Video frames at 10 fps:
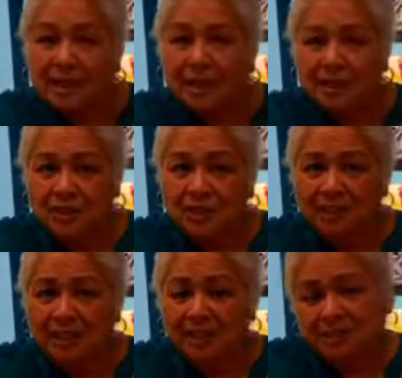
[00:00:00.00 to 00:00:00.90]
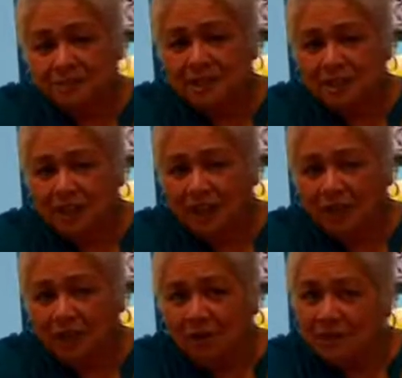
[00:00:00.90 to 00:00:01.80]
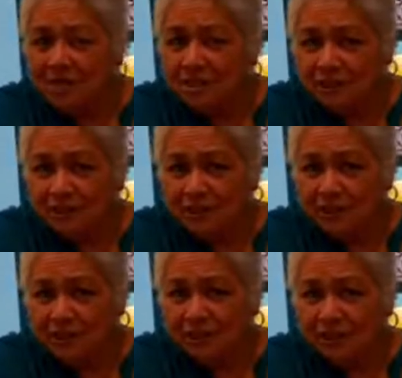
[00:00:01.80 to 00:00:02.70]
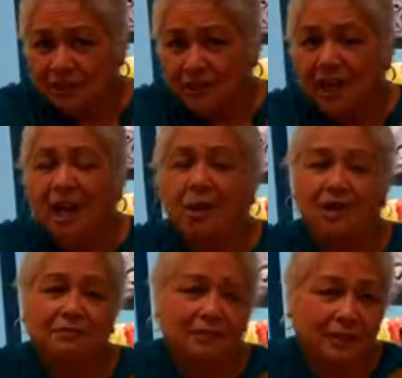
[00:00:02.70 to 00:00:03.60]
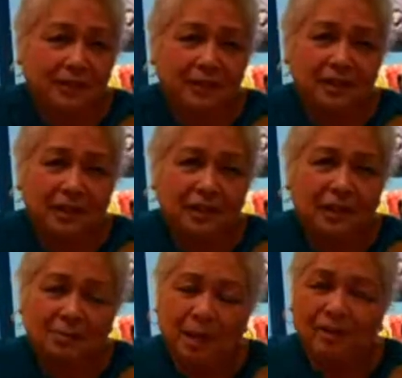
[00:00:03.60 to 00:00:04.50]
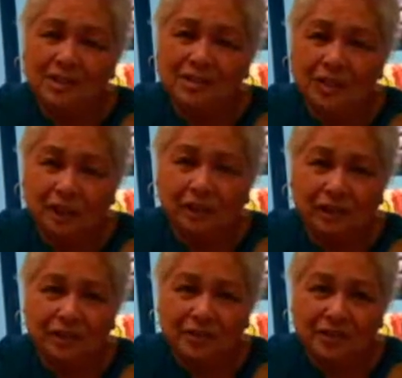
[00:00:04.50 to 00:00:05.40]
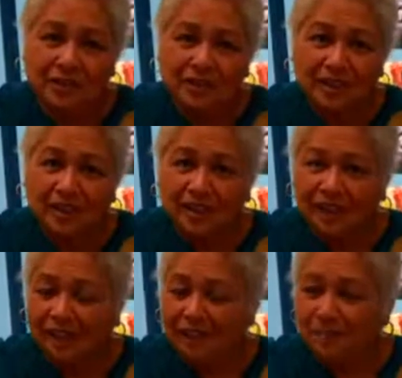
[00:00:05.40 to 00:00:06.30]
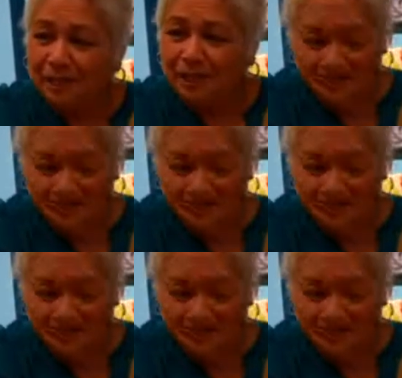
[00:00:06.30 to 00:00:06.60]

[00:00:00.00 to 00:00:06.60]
is going to make a difference in how this looks and how I feel about these colors. Anybody?